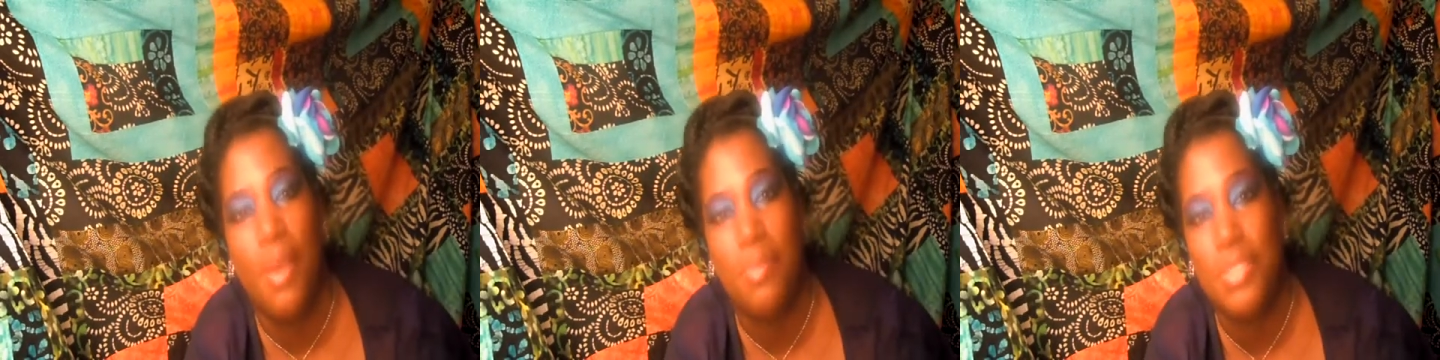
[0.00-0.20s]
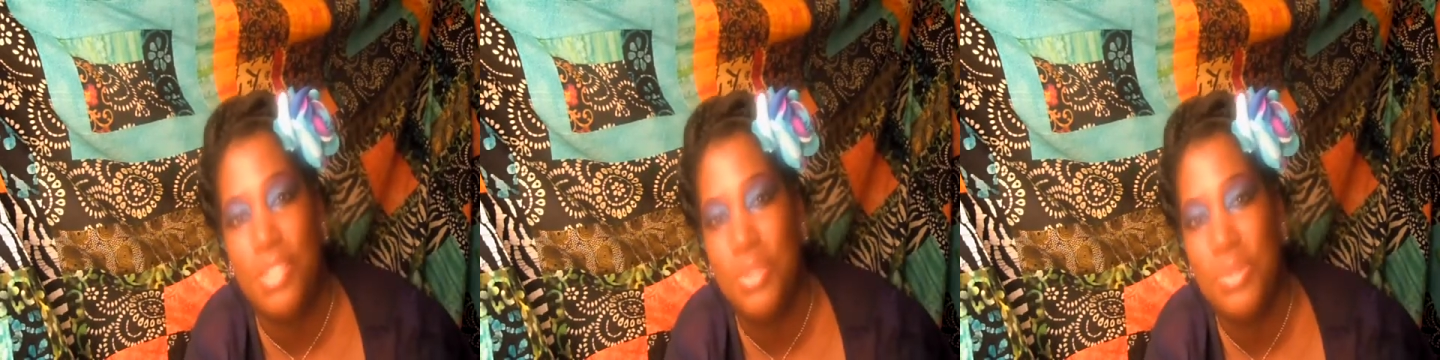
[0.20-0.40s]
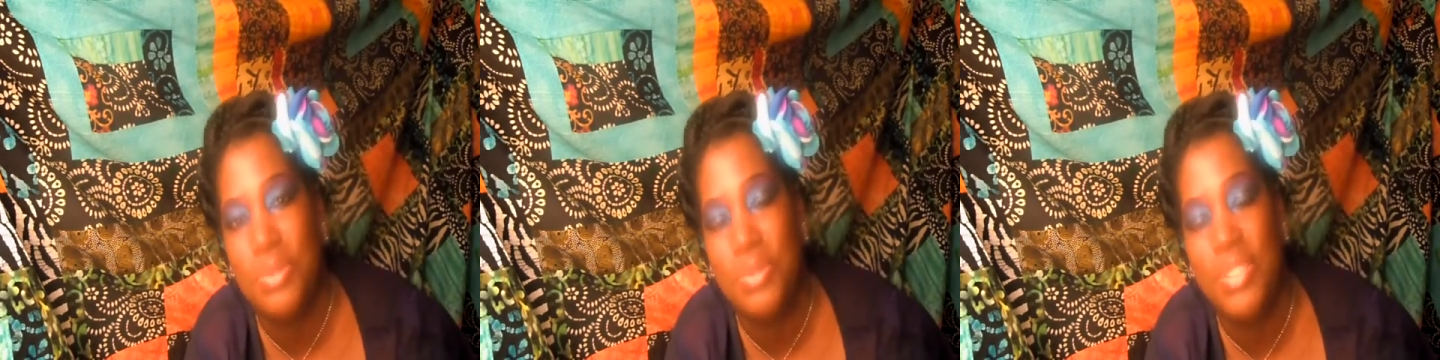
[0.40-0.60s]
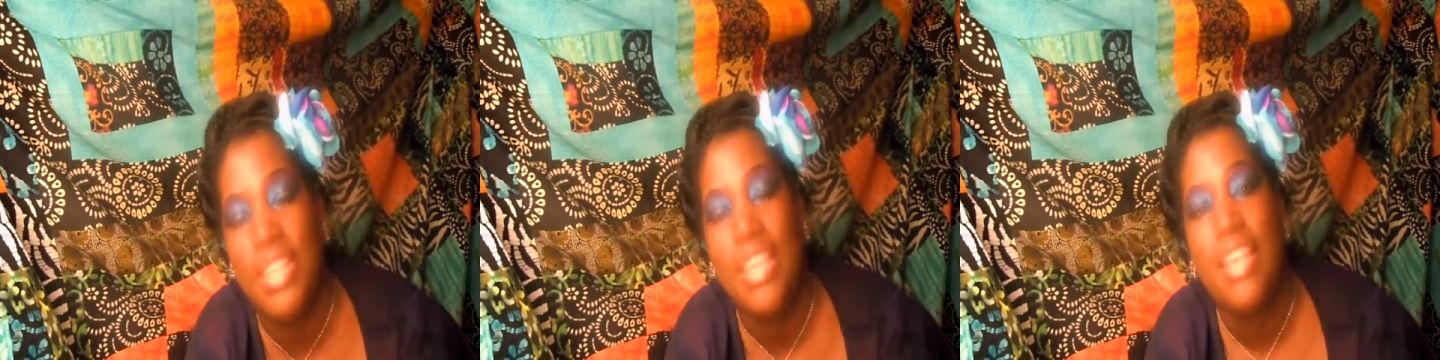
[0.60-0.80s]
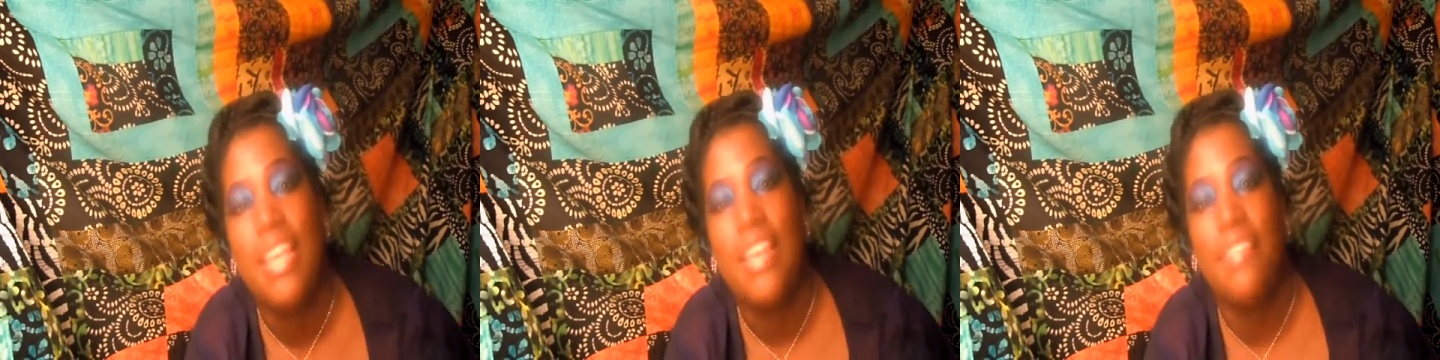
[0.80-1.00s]
updos
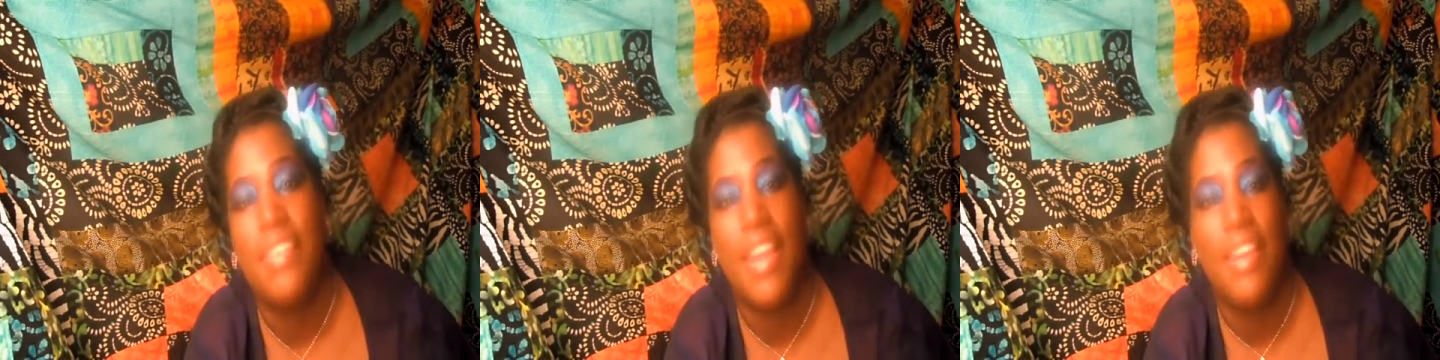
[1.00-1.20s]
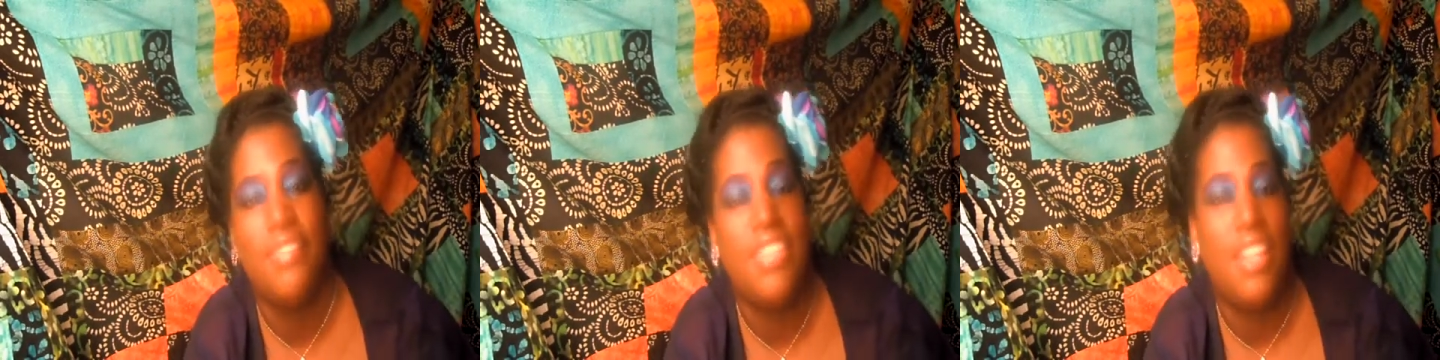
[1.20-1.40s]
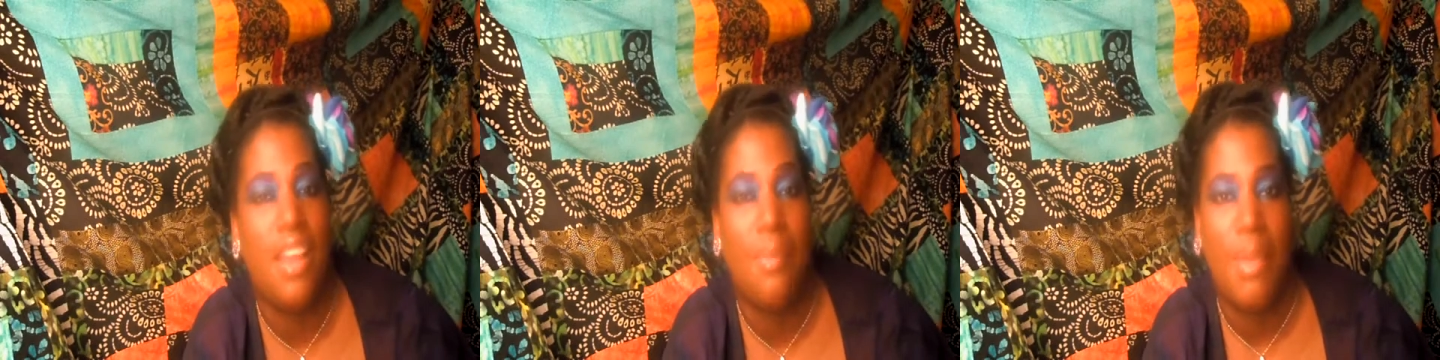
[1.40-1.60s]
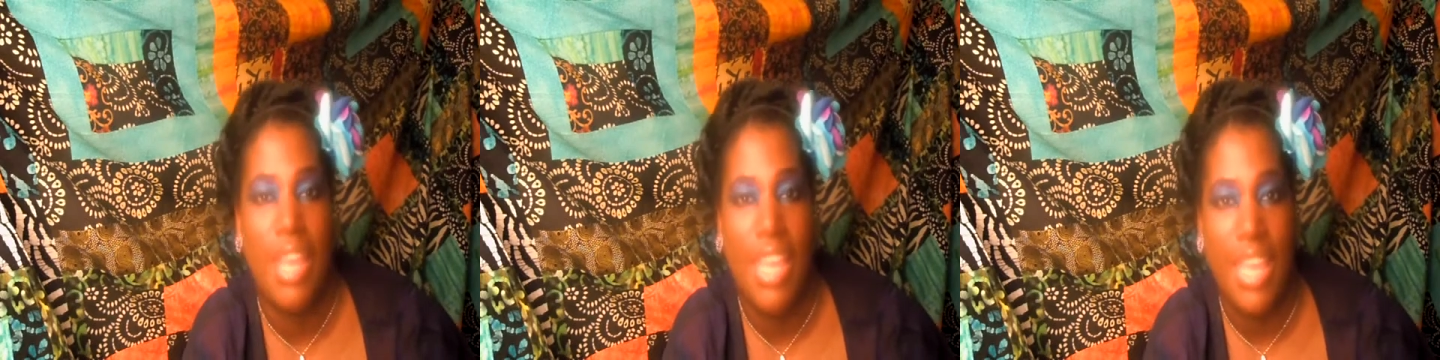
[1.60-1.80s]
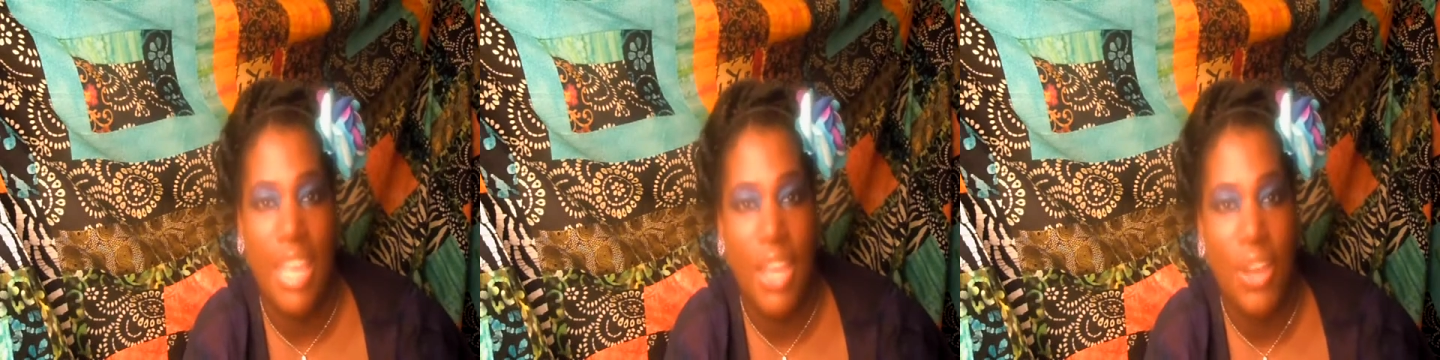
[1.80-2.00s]
that I've done on my
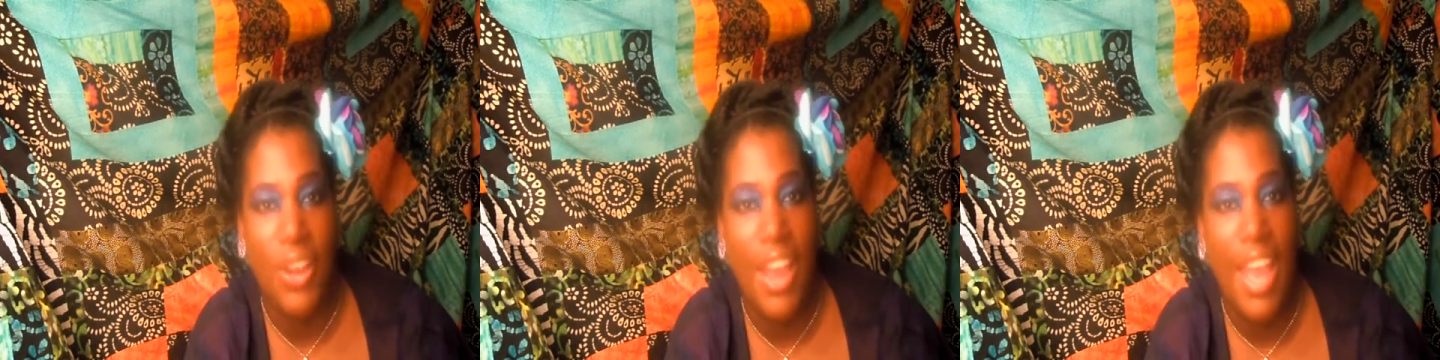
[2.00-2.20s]
hair.